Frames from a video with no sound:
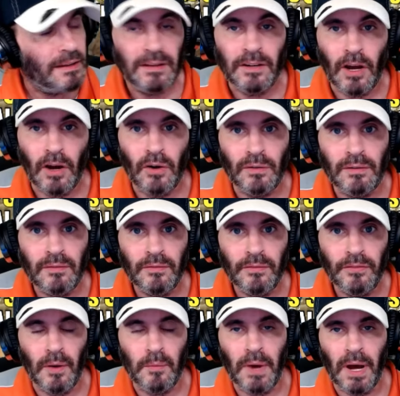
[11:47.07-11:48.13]
known
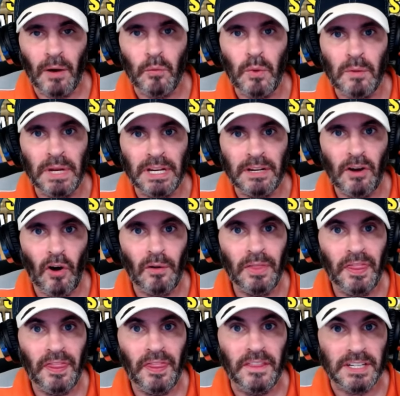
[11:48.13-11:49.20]
from a woman
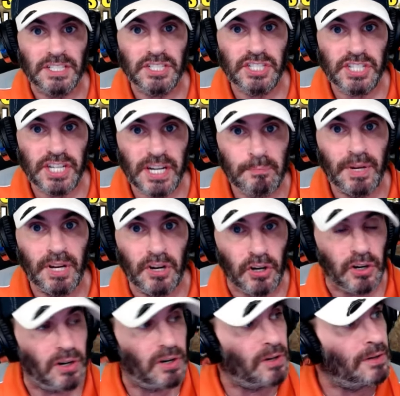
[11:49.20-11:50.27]
called the Chip
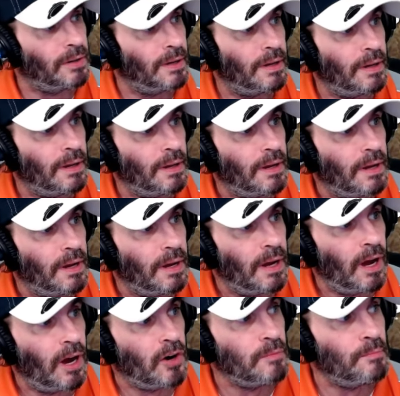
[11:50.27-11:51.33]
Girl, her